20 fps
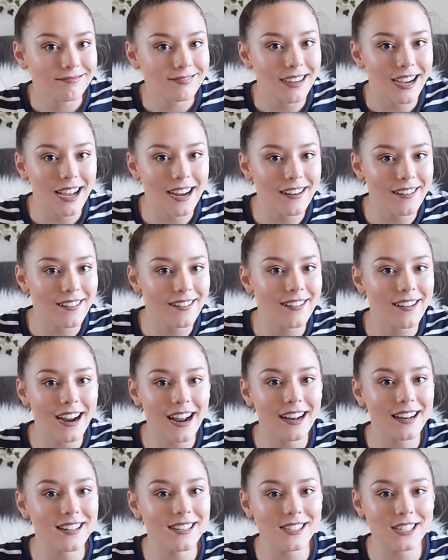don't know,
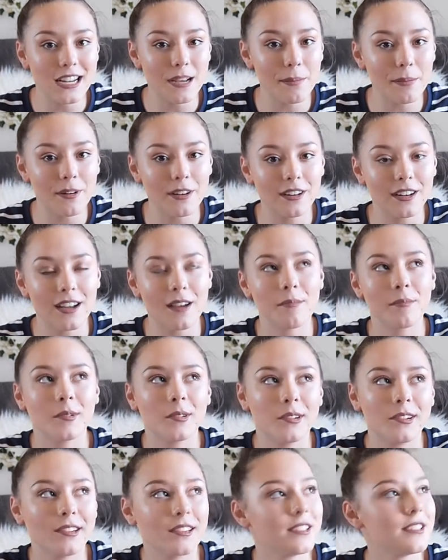and it's cheaper and you get
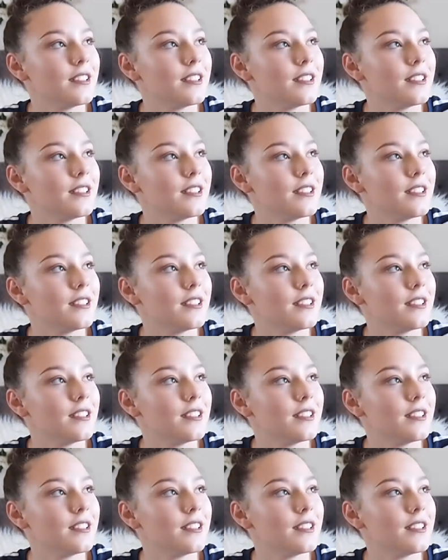more.